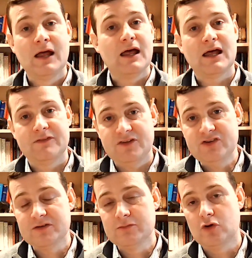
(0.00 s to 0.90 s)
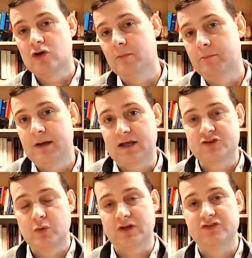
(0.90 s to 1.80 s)
And this is a more complex
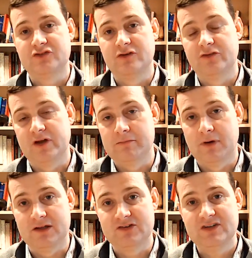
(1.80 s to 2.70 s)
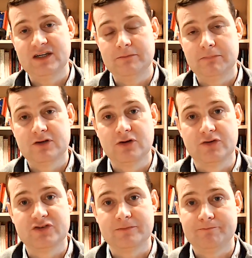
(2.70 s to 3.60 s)
question than it might seem,
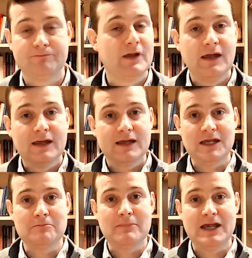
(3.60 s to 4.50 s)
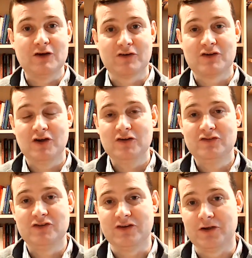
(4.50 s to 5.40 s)
because it may have occurred
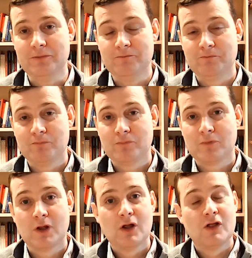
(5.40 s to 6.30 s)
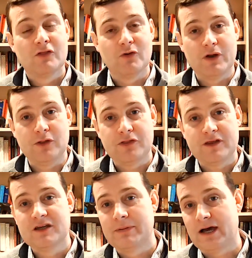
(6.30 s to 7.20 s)
to you that when you
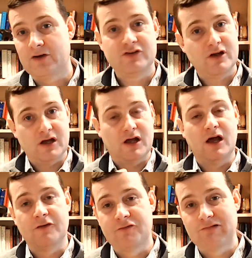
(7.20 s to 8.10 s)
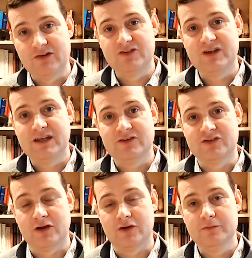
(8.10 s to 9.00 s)
think about a frontier
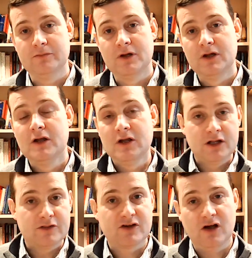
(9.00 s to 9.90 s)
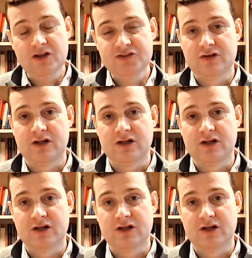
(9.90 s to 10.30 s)
zone, the castle can